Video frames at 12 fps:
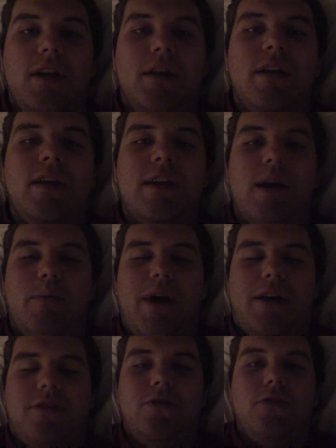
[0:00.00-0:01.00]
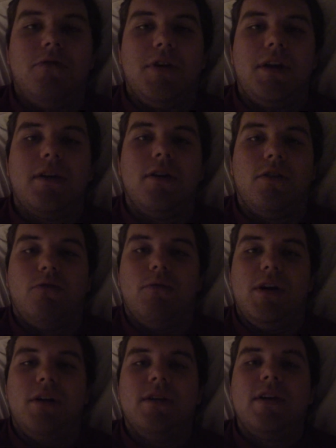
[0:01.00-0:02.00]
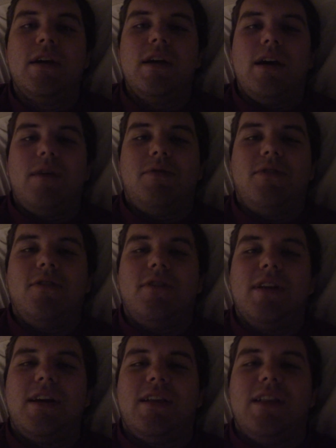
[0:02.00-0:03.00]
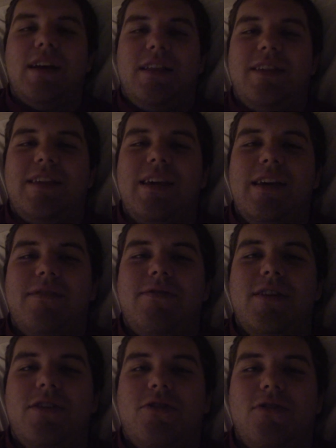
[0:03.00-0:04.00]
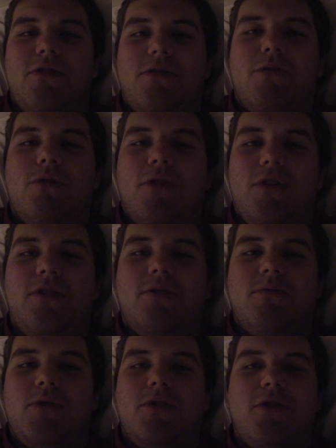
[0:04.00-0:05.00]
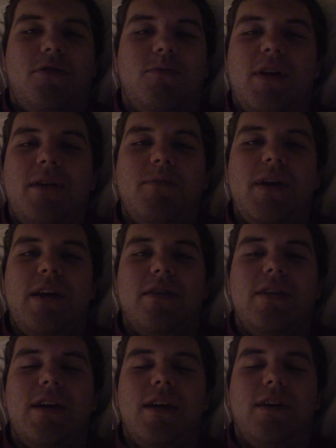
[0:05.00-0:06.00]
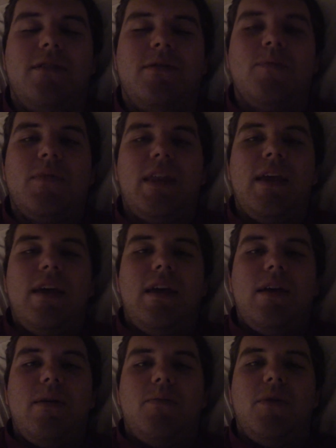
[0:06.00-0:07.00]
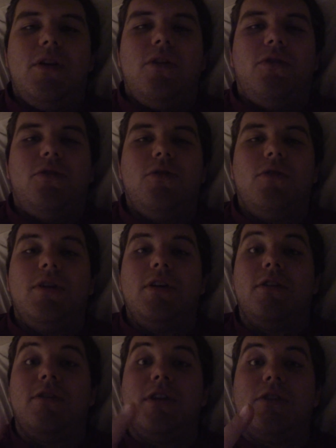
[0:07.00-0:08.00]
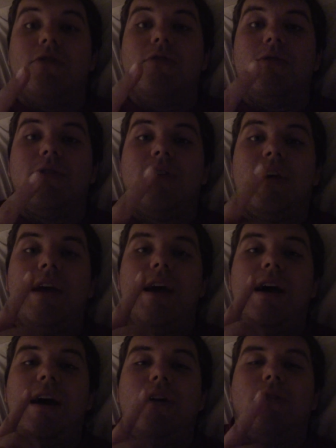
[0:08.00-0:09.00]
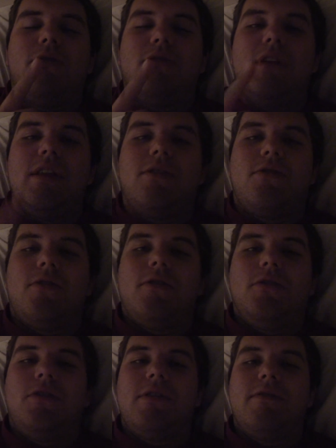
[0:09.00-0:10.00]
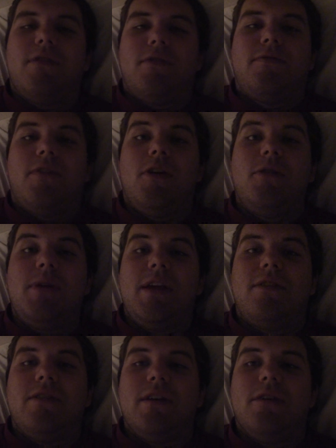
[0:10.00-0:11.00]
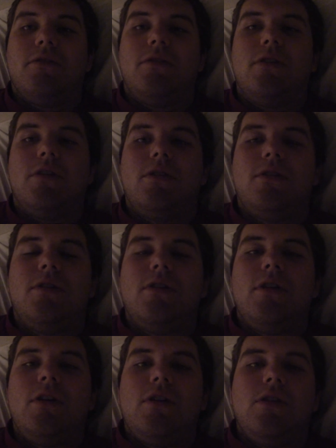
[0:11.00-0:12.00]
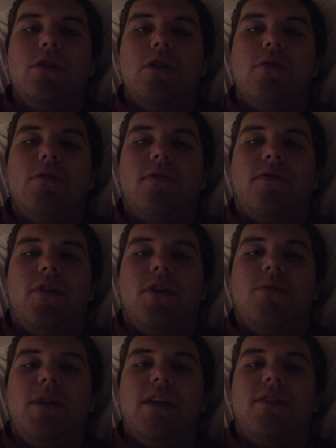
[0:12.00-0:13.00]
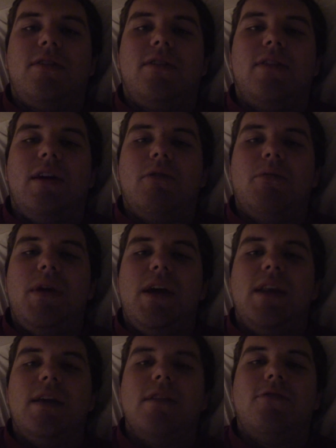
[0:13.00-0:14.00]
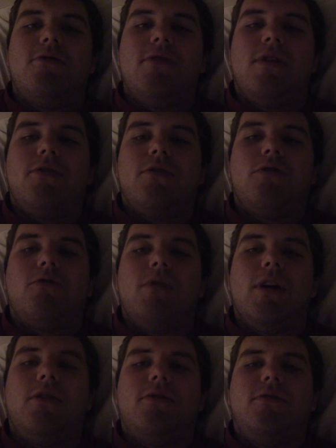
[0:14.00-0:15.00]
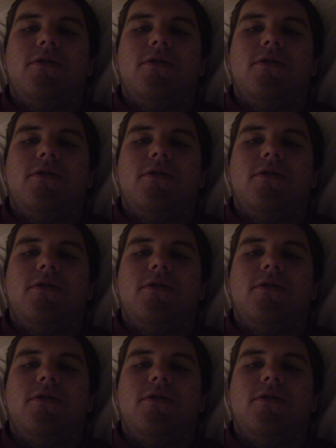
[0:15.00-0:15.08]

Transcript: to get back to doing as well. I'm still going to collect singing fishes, of course, which is my main thing. But also another thing too is I also need to start looking for Furbies now, the newer Furbies that were made in 2012.